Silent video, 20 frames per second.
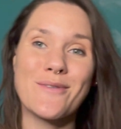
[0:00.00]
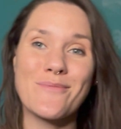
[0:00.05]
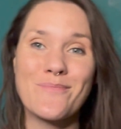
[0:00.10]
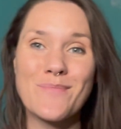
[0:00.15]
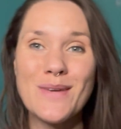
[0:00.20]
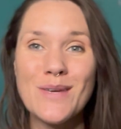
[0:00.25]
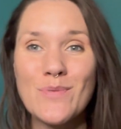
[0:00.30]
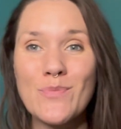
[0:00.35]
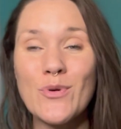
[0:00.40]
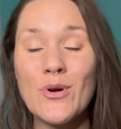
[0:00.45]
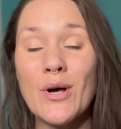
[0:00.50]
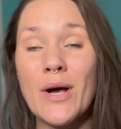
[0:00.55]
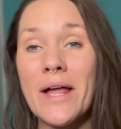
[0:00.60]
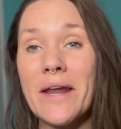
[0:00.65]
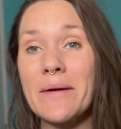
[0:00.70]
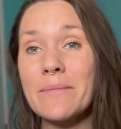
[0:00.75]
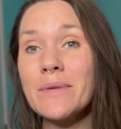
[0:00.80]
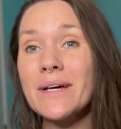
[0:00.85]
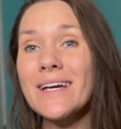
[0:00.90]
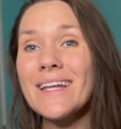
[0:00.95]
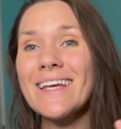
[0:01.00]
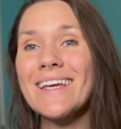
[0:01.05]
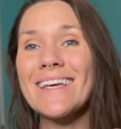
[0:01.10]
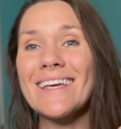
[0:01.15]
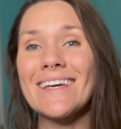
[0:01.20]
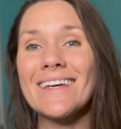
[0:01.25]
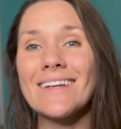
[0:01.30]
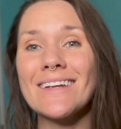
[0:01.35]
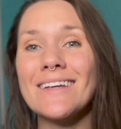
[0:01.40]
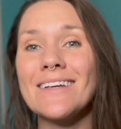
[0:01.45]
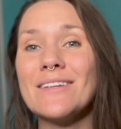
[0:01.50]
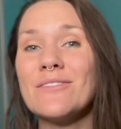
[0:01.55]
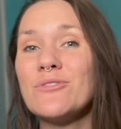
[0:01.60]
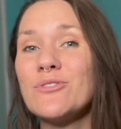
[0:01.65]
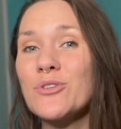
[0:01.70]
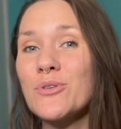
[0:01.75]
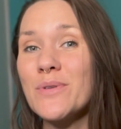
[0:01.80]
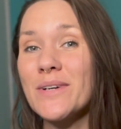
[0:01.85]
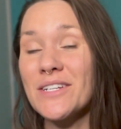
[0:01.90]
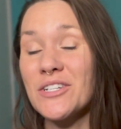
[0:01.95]
people, and I'm not going to get
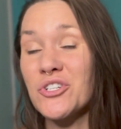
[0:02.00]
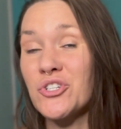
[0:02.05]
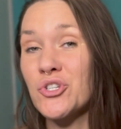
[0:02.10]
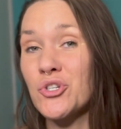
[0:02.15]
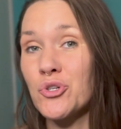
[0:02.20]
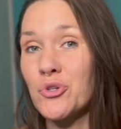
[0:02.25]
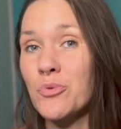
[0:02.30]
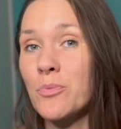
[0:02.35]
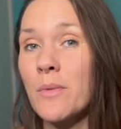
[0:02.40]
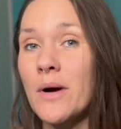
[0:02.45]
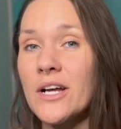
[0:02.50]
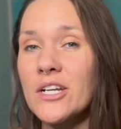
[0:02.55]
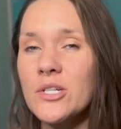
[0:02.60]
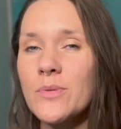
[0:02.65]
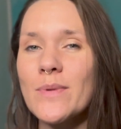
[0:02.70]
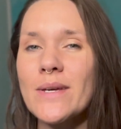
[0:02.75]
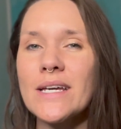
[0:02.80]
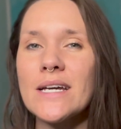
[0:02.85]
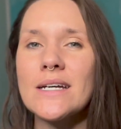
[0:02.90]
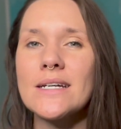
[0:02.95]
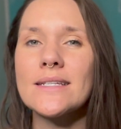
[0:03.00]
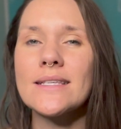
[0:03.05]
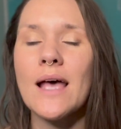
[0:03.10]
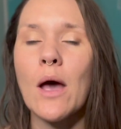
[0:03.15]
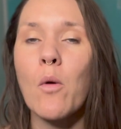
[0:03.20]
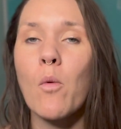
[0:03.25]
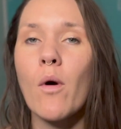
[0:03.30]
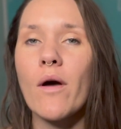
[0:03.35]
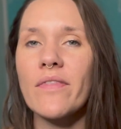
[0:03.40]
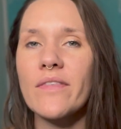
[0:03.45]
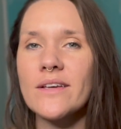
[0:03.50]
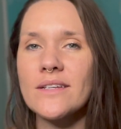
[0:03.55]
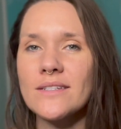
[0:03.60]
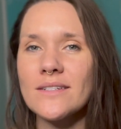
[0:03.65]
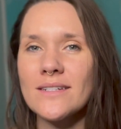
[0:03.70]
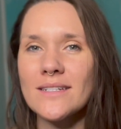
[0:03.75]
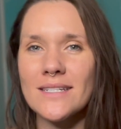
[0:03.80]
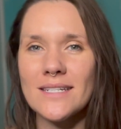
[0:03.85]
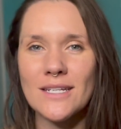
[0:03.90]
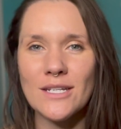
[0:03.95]
into it too much because I want things to
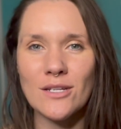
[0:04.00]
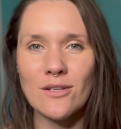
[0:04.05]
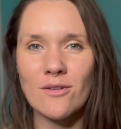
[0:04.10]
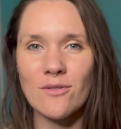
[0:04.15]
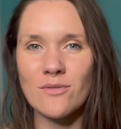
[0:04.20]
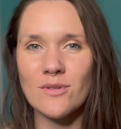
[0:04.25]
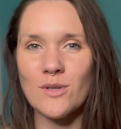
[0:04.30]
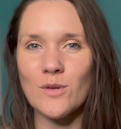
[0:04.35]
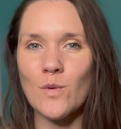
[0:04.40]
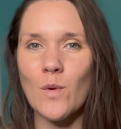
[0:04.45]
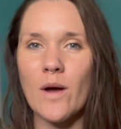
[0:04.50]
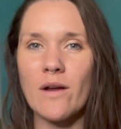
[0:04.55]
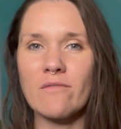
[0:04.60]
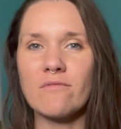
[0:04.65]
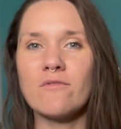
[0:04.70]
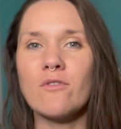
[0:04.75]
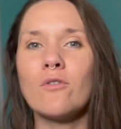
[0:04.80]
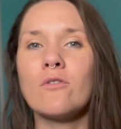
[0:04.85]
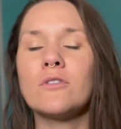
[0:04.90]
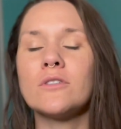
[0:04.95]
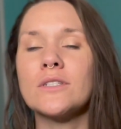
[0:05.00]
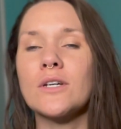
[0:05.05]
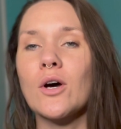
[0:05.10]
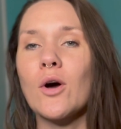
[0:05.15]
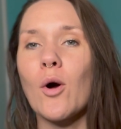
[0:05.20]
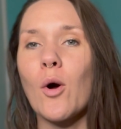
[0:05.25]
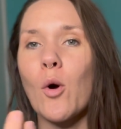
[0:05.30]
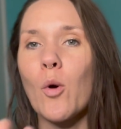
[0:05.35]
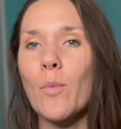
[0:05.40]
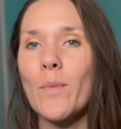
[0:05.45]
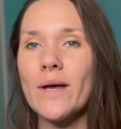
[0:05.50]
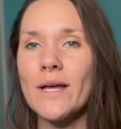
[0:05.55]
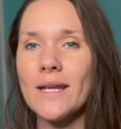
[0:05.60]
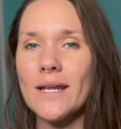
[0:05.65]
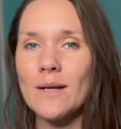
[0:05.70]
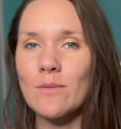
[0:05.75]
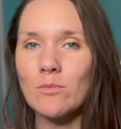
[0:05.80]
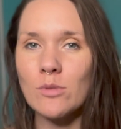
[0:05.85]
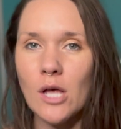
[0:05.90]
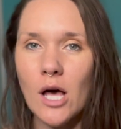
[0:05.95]
continue to unfold, open,
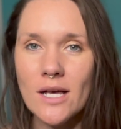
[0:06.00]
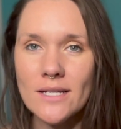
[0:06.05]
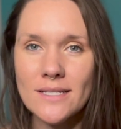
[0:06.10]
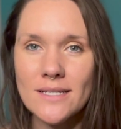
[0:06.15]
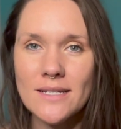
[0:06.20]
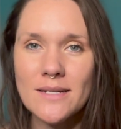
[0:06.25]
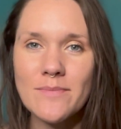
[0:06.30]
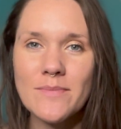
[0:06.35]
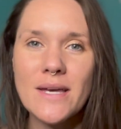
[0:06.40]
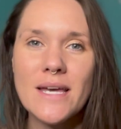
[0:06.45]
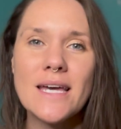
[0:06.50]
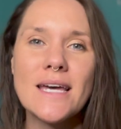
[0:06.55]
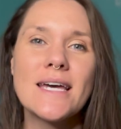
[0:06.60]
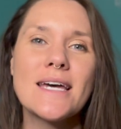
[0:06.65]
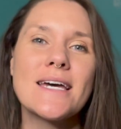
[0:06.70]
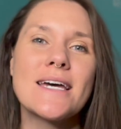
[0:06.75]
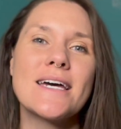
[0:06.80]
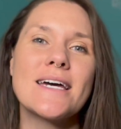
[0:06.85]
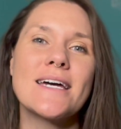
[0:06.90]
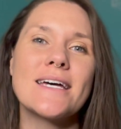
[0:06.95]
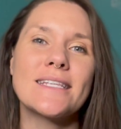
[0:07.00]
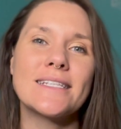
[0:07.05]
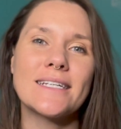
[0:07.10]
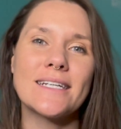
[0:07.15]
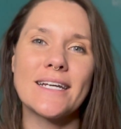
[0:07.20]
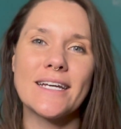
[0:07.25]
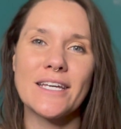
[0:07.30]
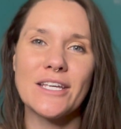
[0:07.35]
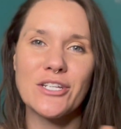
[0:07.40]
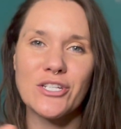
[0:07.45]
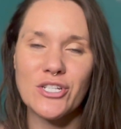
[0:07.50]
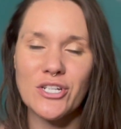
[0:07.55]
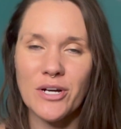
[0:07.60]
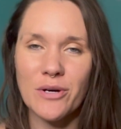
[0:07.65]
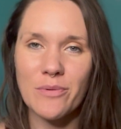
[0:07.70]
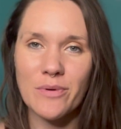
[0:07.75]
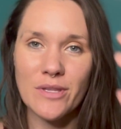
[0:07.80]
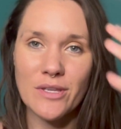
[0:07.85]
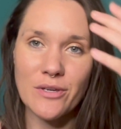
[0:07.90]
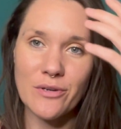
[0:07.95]
and blossom, and then I can share
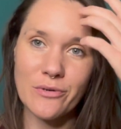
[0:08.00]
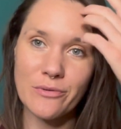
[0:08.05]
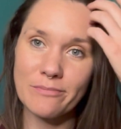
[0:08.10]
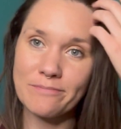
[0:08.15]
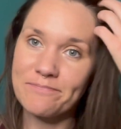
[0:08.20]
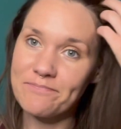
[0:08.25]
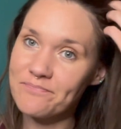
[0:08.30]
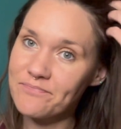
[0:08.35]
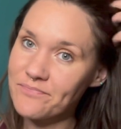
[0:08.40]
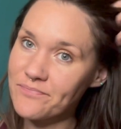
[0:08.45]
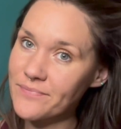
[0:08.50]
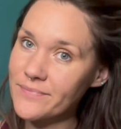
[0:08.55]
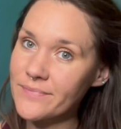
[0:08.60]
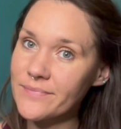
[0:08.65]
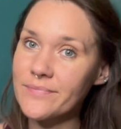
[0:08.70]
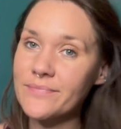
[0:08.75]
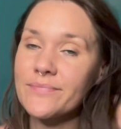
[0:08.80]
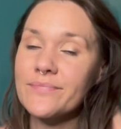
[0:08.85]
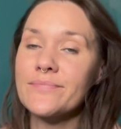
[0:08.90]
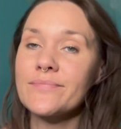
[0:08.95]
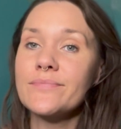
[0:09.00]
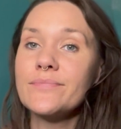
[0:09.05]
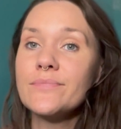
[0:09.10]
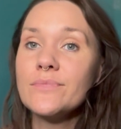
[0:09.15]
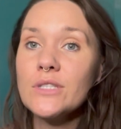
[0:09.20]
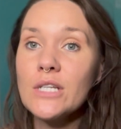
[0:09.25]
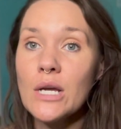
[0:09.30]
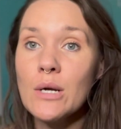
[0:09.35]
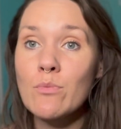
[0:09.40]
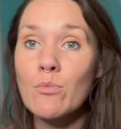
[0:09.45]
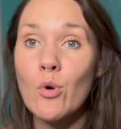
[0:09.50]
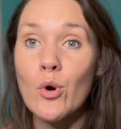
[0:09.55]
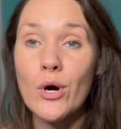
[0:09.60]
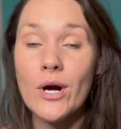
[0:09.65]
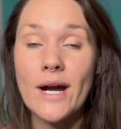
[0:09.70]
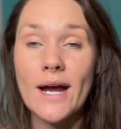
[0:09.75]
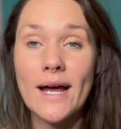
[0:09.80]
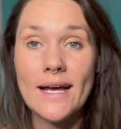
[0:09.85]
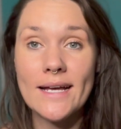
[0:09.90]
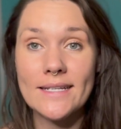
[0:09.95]
with you
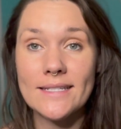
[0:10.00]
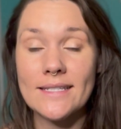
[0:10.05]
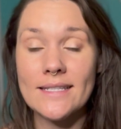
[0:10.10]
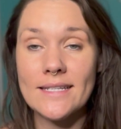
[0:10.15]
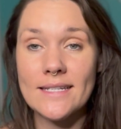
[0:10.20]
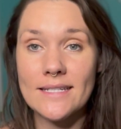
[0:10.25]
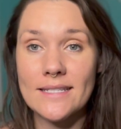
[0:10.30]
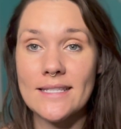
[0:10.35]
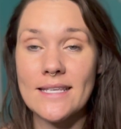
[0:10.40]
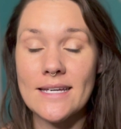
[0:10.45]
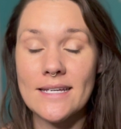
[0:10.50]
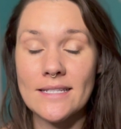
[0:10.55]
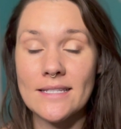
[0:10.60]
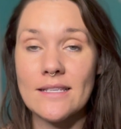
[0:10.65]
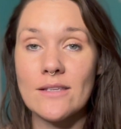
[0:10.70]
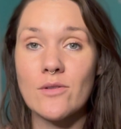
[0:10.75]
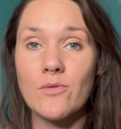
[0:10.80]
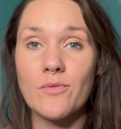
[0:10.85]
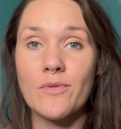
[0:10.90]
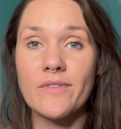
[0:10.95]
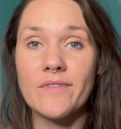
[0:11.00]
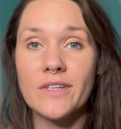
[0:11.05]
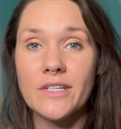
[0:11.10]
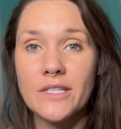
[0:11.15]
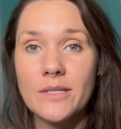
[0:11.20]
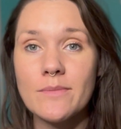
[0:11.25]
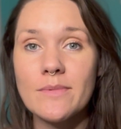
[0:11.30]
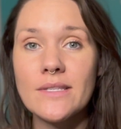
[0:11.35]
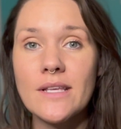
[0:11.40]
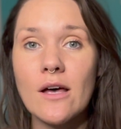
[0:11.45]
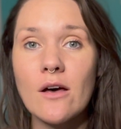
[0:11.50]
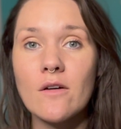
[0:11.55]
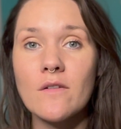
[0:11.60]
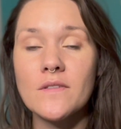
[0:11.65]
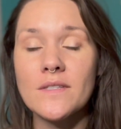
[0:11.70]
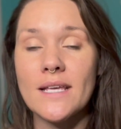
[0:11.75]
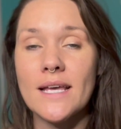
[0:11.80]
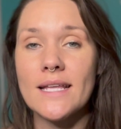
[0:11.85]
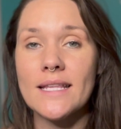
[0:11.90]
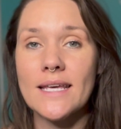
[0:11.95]
more as these things reveal
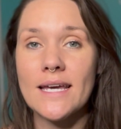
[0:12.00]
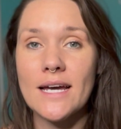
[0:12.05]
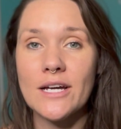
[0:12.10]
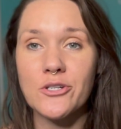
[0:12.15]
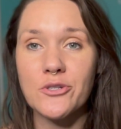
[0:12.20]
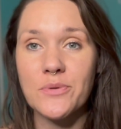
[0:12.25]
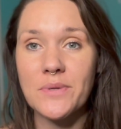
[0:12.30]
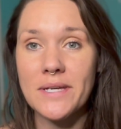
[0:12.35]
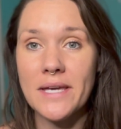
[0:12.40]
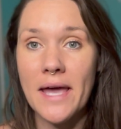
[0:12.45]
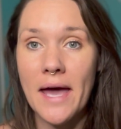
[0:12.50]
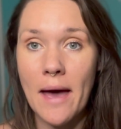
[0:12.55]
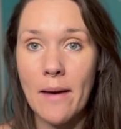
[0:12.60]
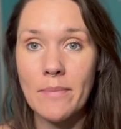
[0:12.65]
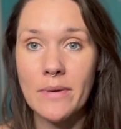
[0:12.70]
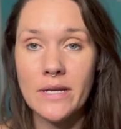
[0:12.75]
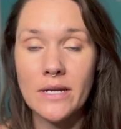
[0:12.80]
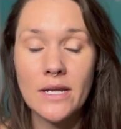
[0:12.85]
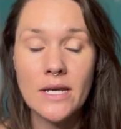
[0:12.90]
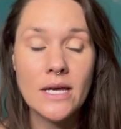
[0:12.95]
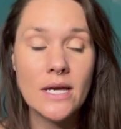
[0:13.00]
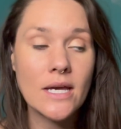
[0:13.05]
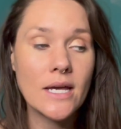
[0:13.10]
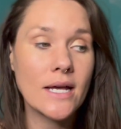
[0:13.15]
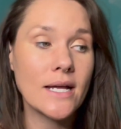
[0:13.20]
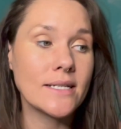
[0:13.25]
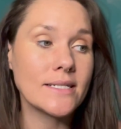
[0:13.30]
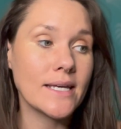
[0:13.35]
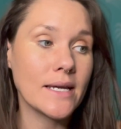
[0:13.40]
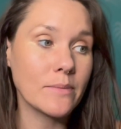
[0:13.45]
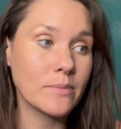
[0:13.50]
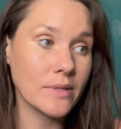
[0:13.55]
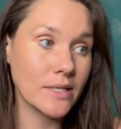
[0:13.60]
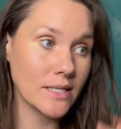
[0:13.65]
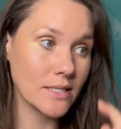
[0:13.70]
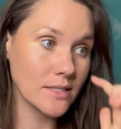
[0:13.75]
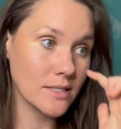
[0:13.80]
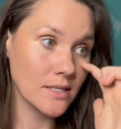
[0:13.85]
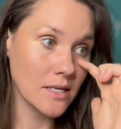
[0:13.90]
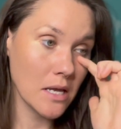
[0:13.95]
themselves and they actually happen and take place.